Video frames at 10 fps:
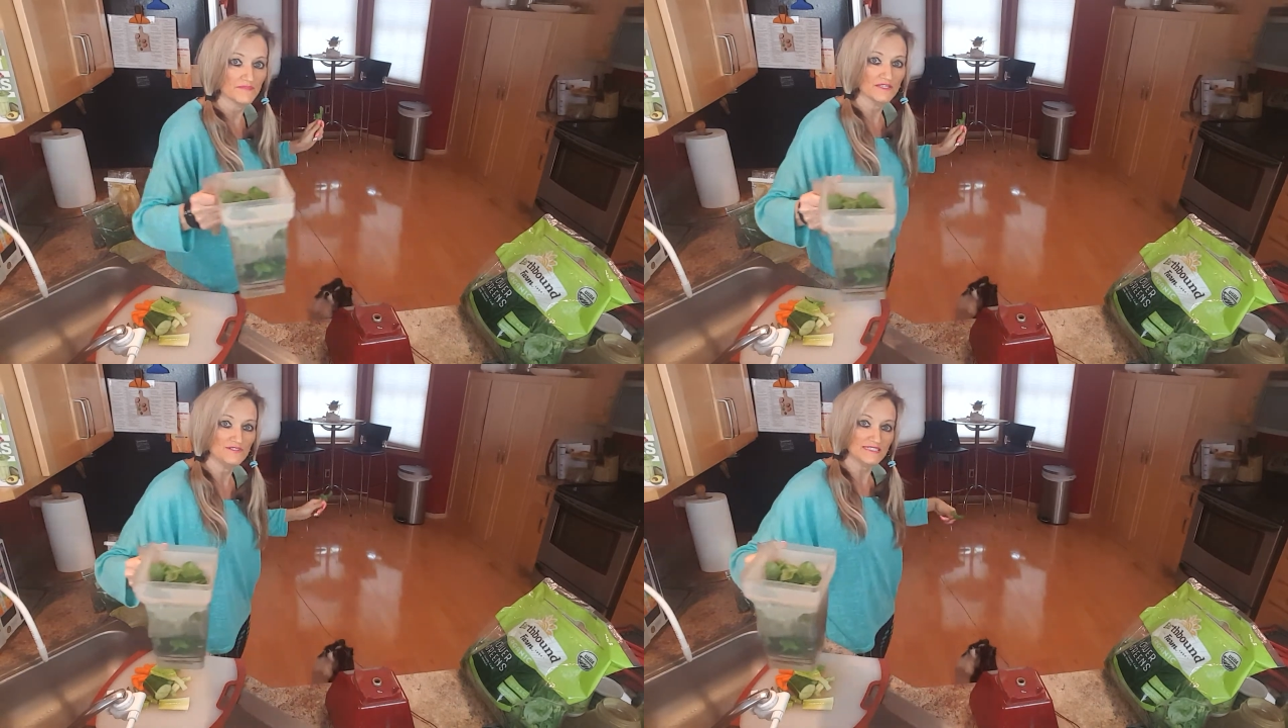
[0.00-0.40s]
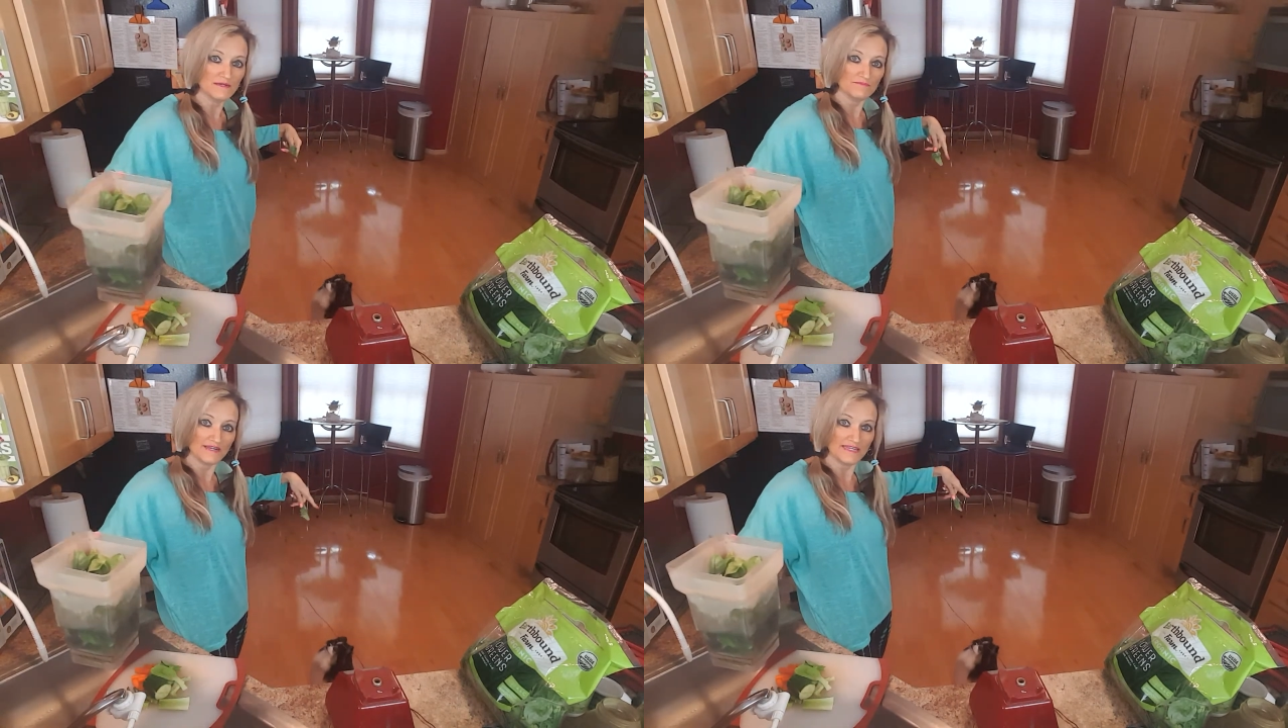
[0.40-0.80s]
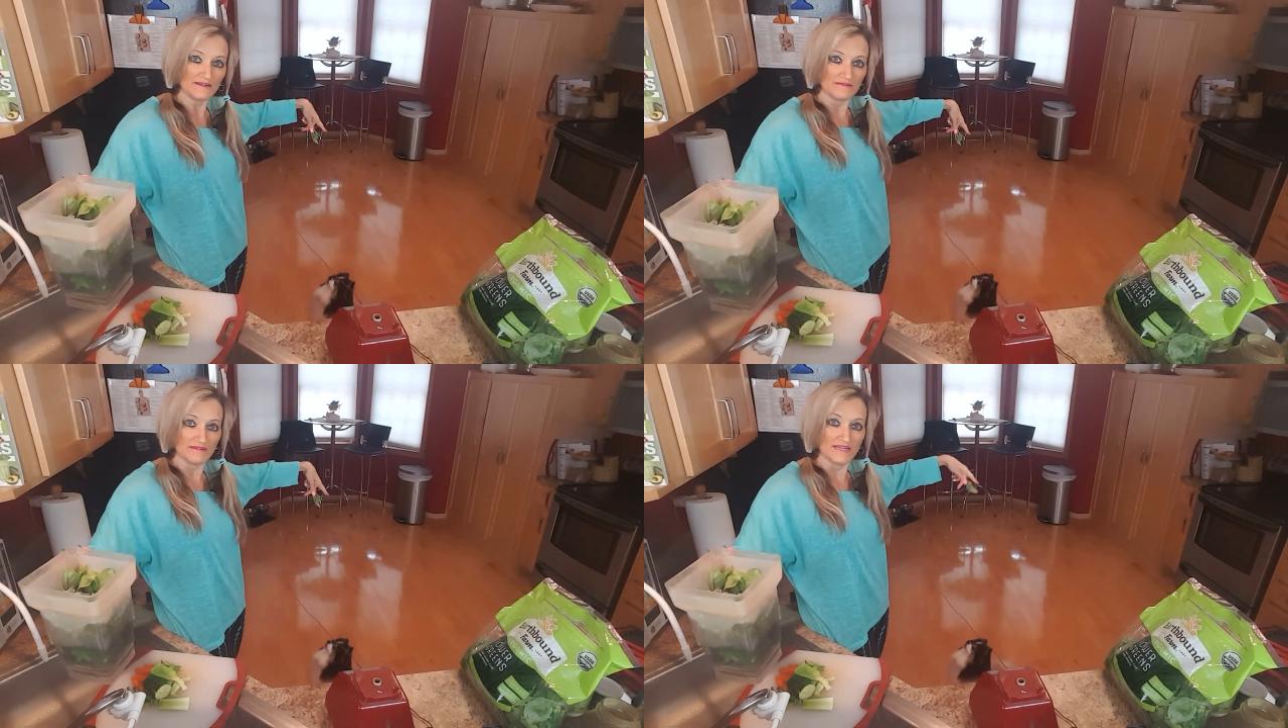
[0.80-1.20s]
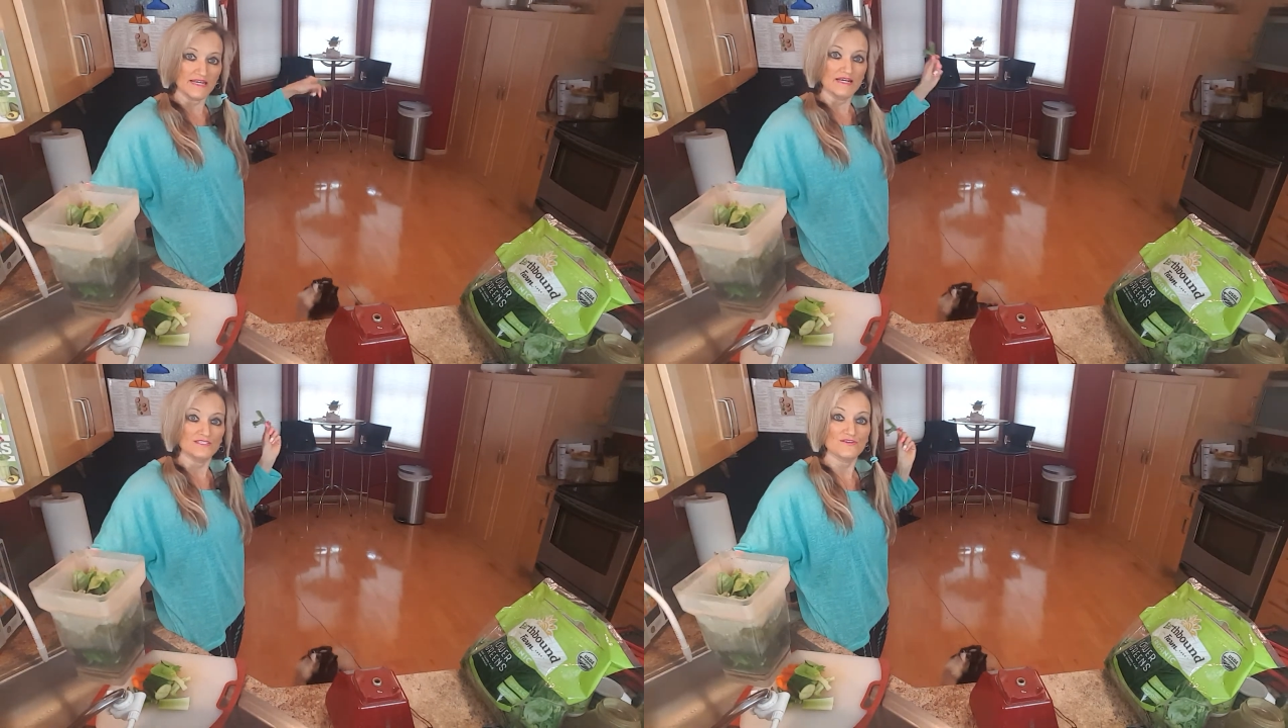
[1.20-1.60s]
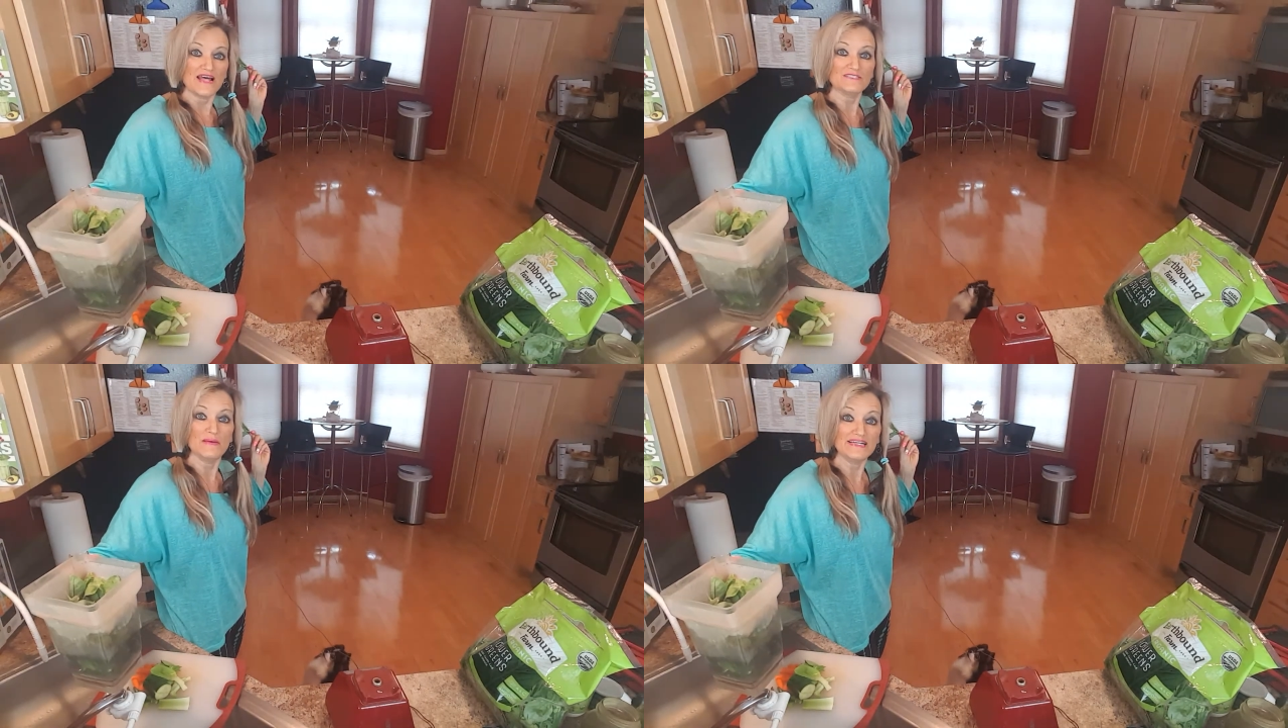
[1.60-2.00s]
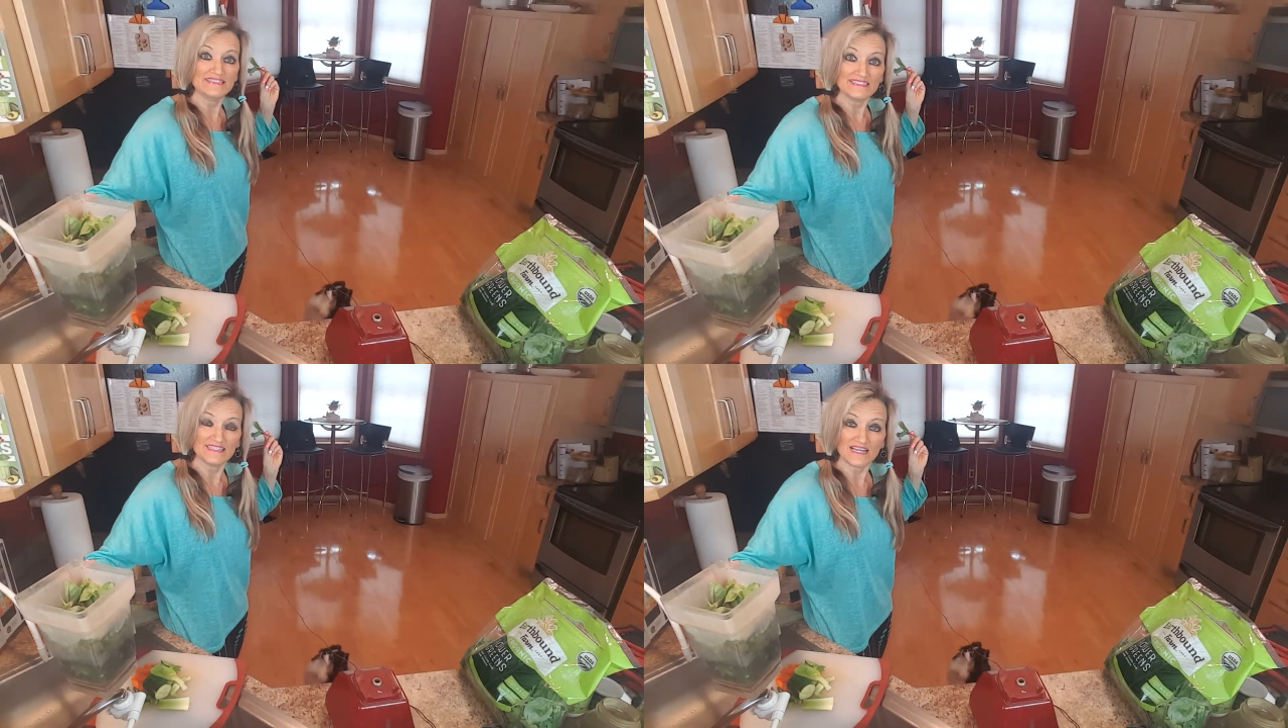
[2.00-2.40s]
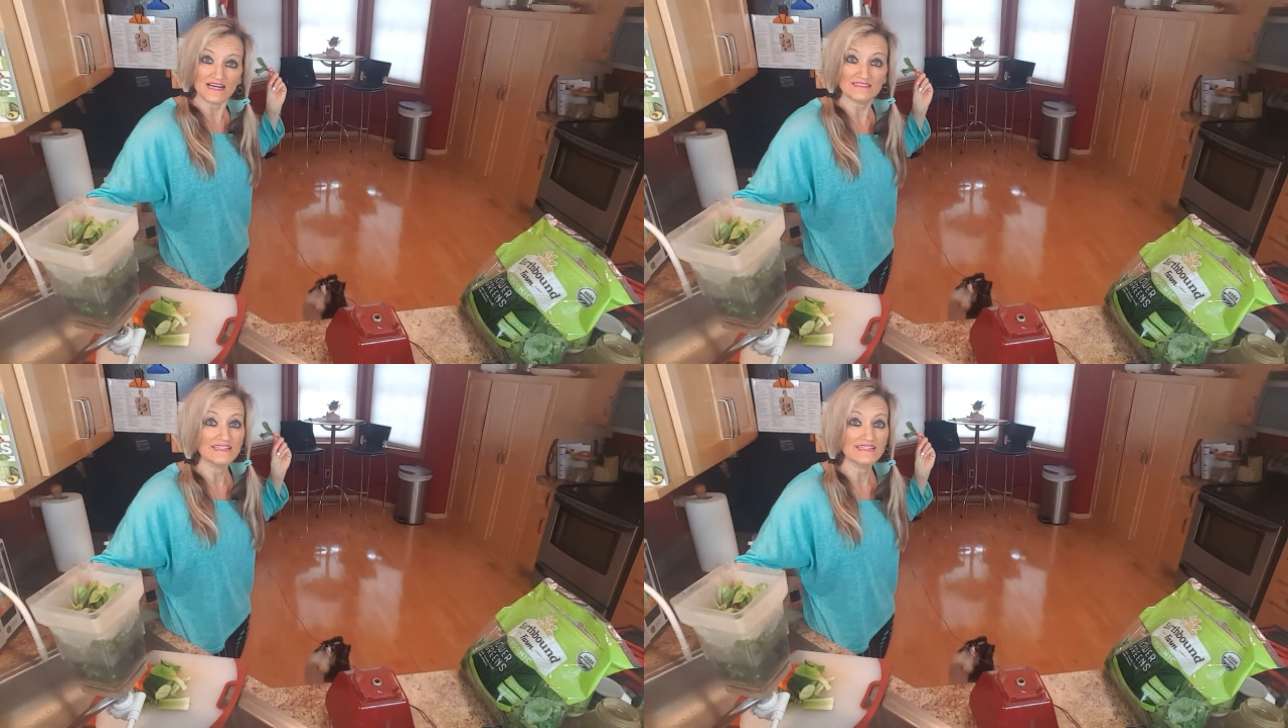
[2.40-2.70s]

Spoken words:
Can you see him right here? So that's my assistant, Gus.